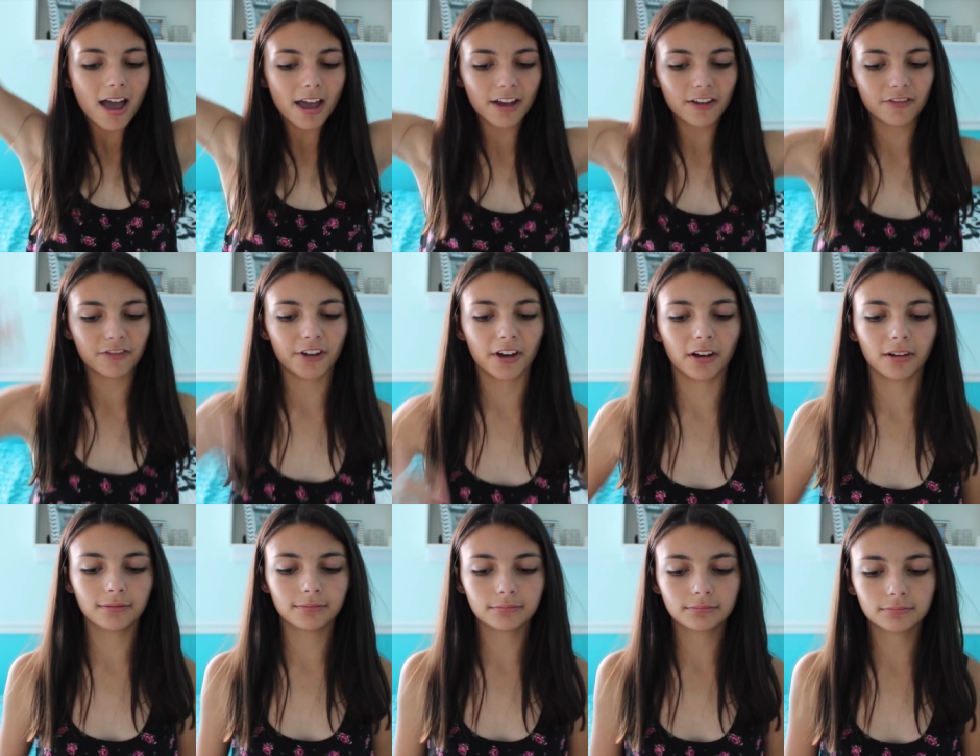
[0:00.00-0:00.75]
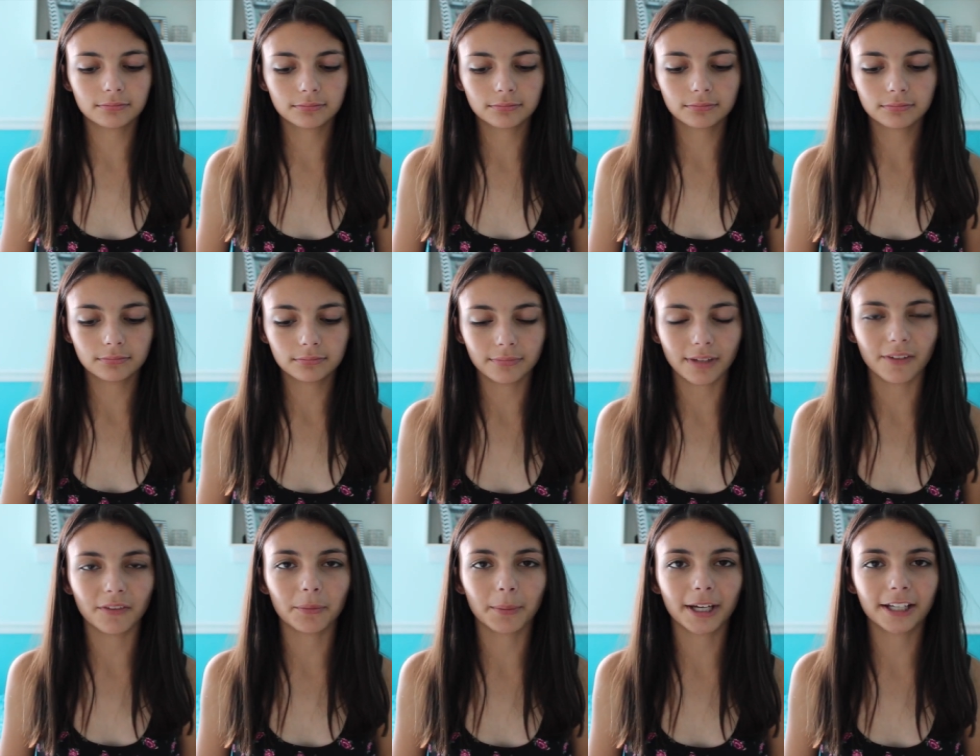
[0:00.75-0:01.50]
It fell.
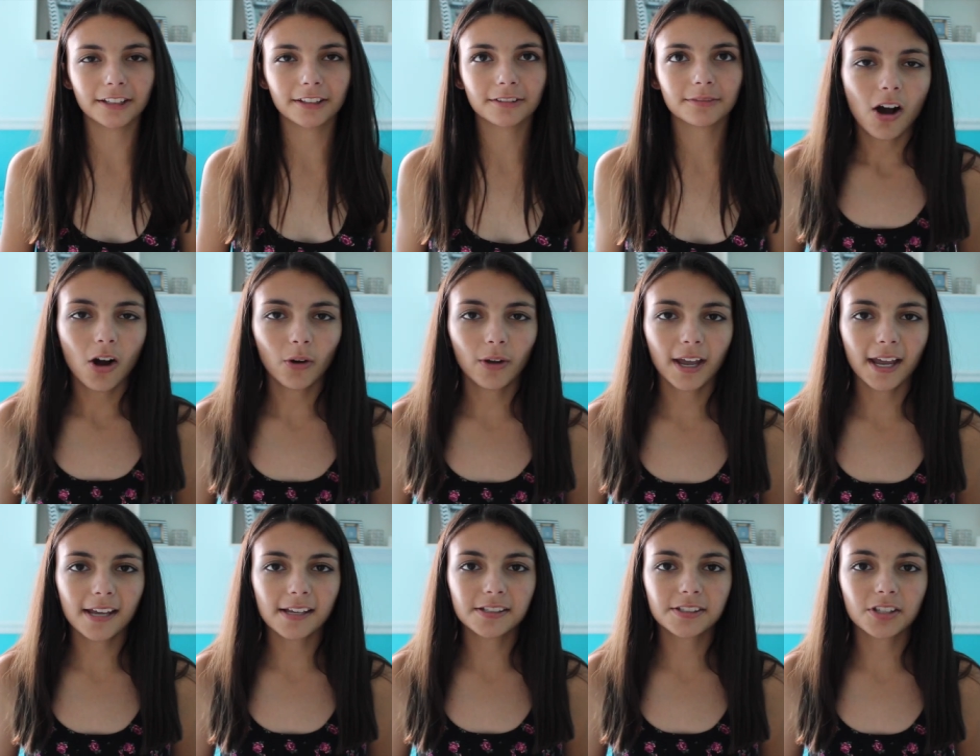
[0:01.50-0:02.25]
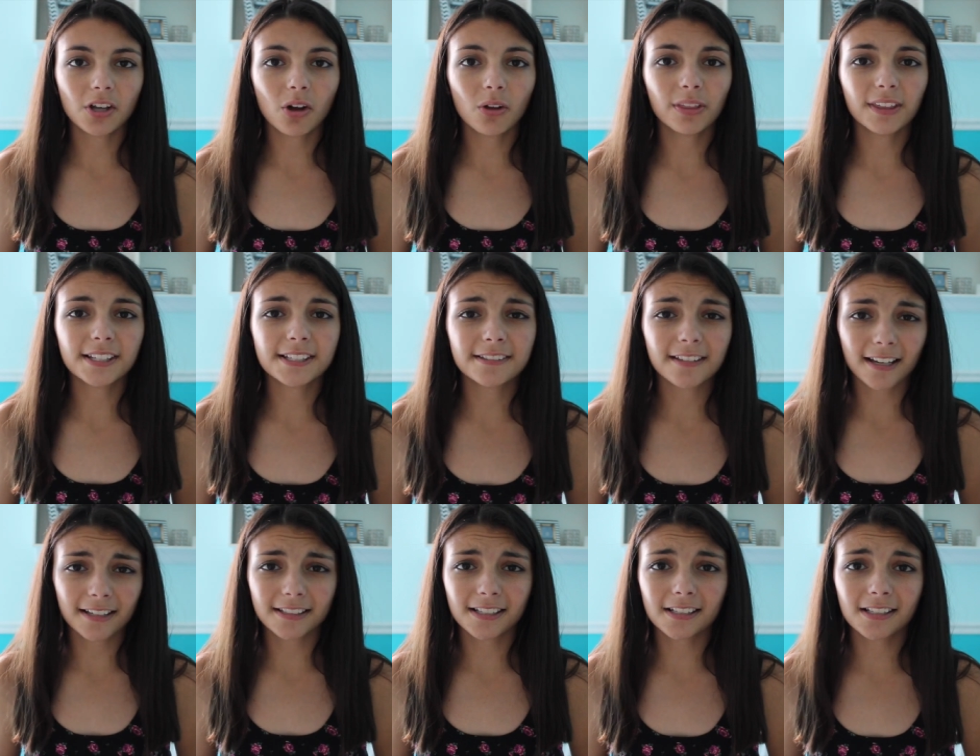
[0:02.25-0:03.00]
Never mind. Okay, so this
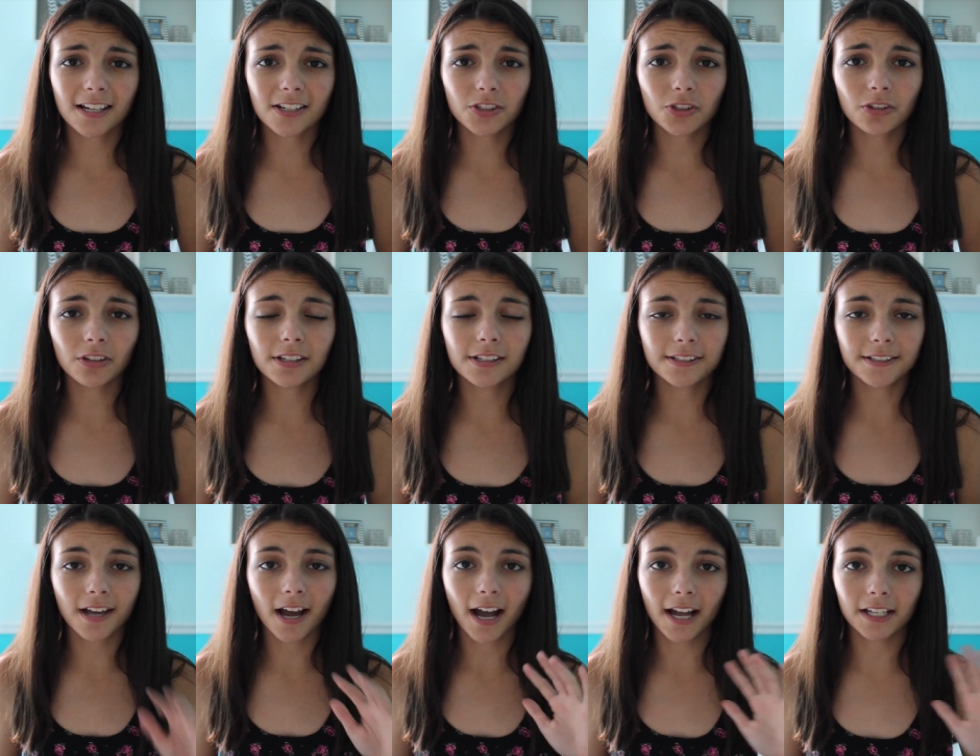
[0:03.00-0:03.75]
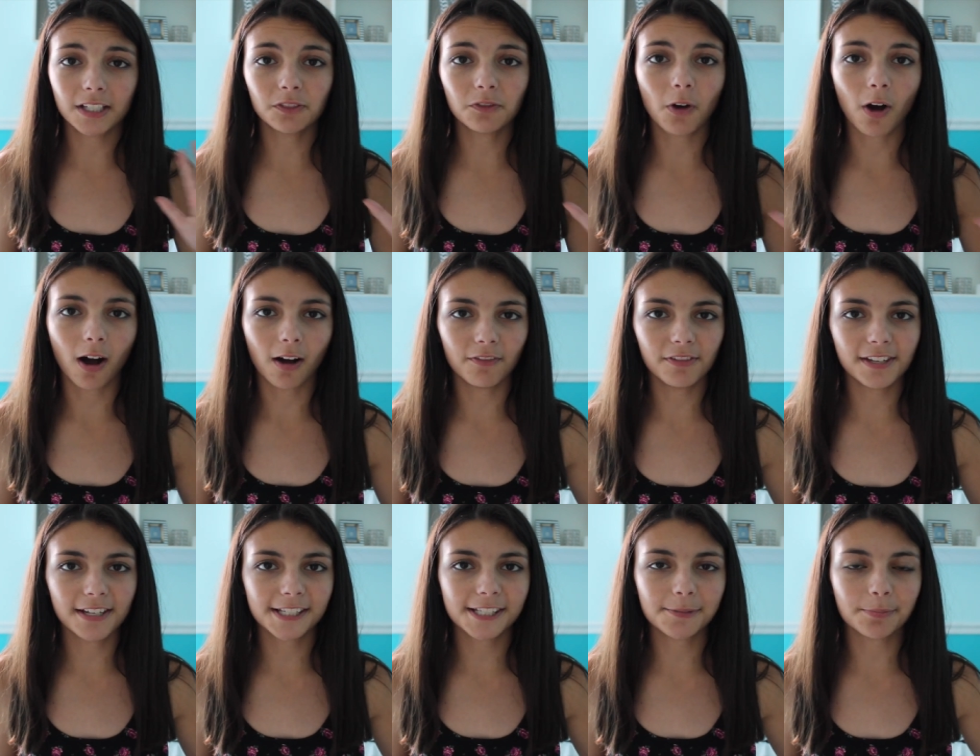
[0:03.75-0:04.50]
next essential is kind of
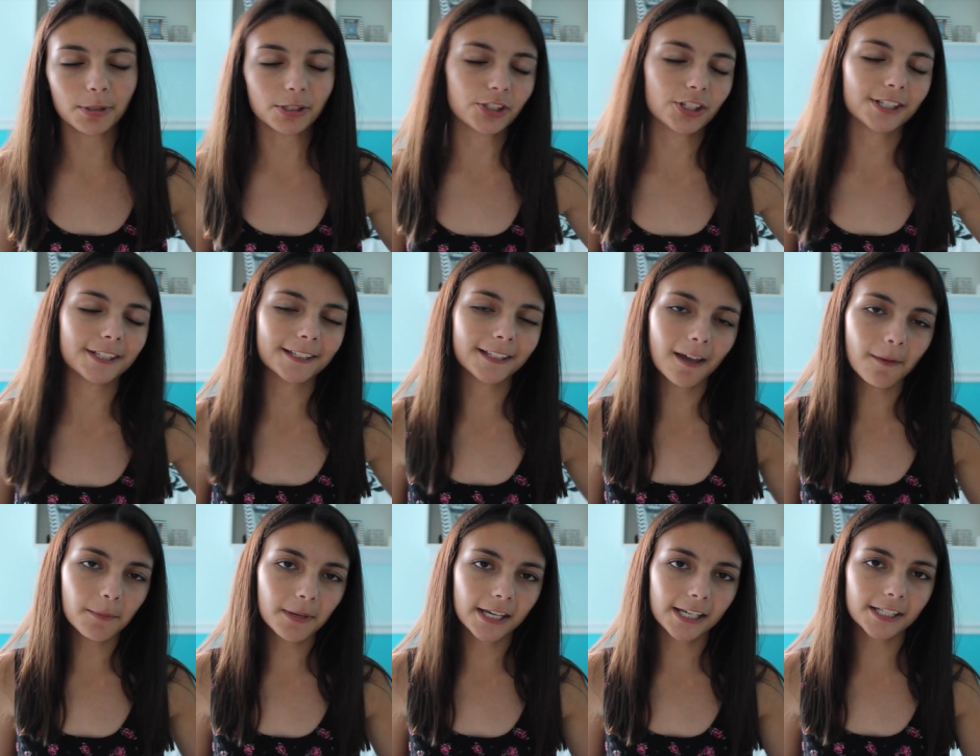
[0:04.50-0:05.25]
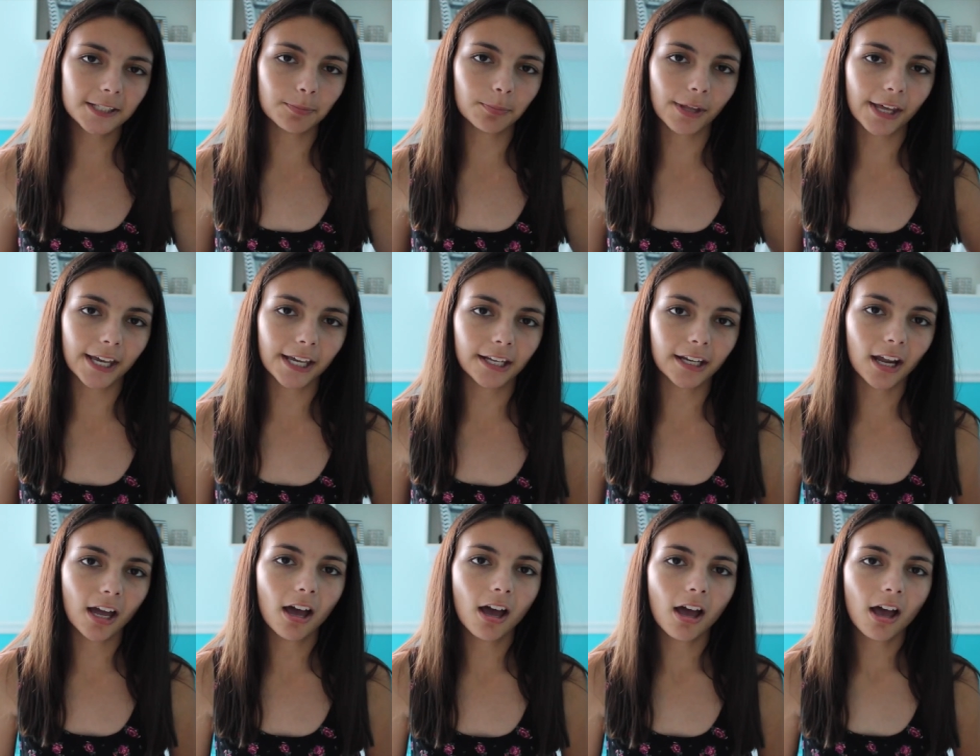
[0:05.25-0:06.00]
obvious, but just let me
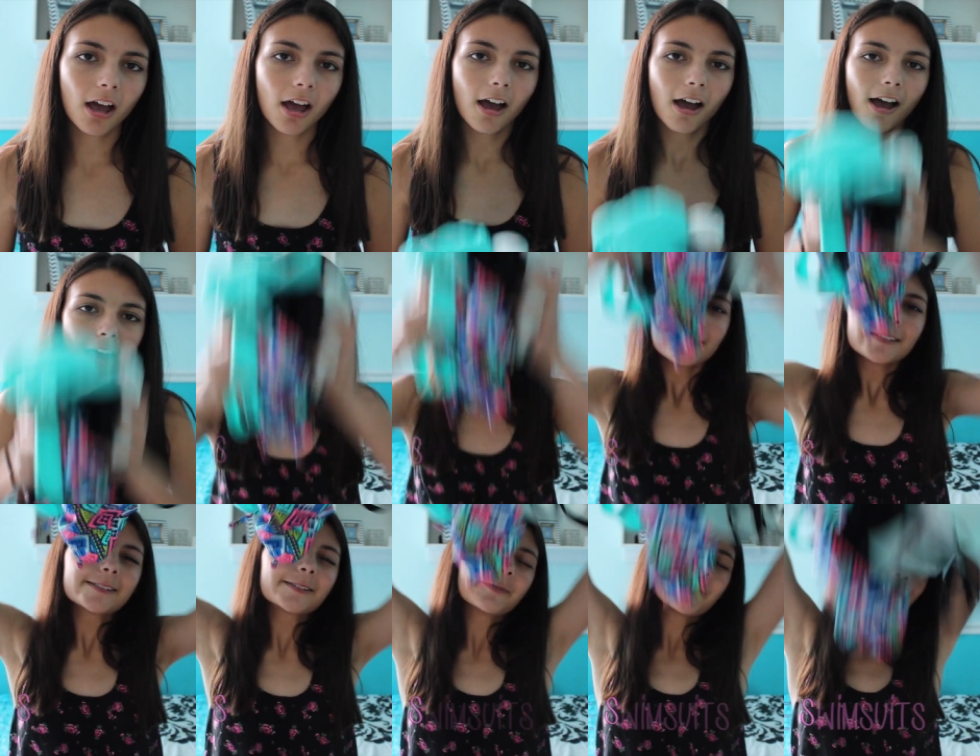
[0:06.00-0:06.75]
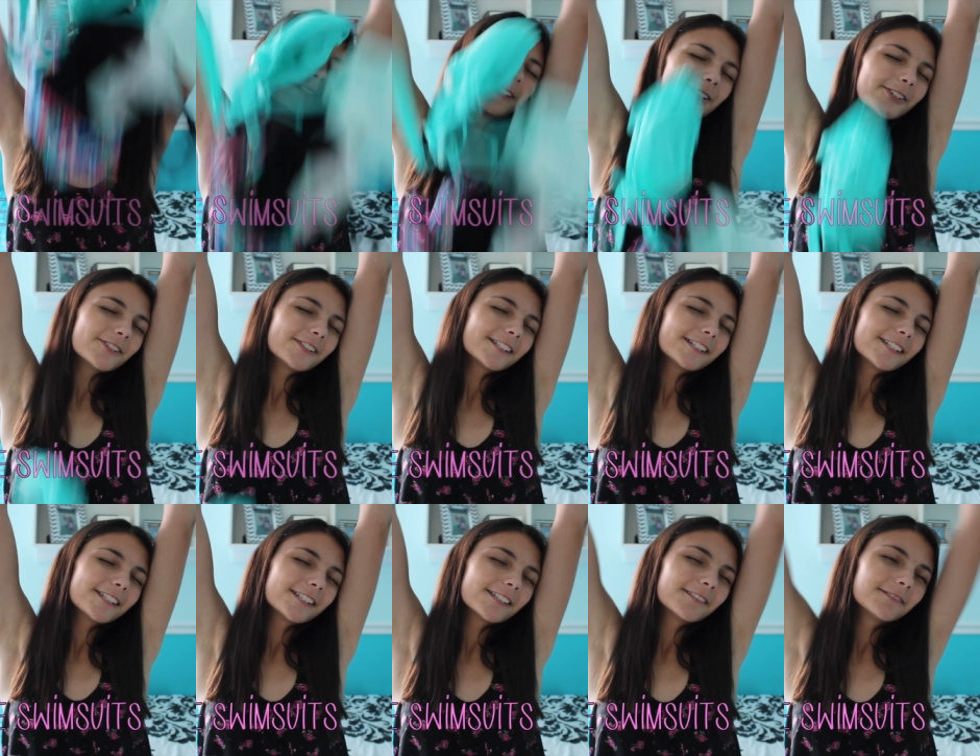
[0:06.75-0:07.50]
explain.
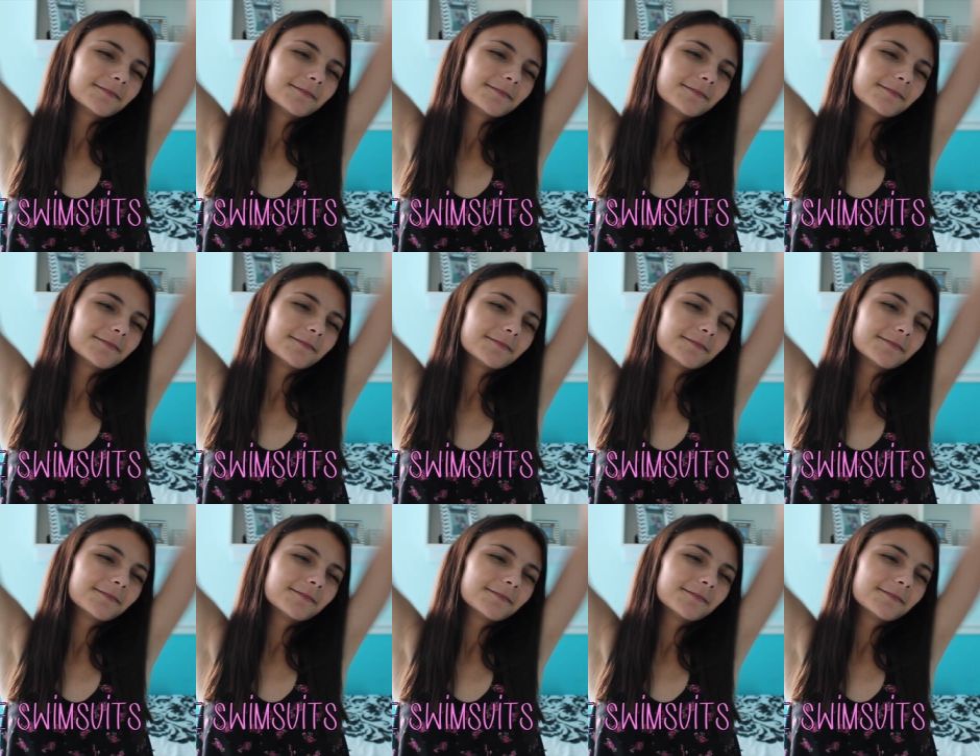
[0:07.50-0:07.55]
Swimsuits.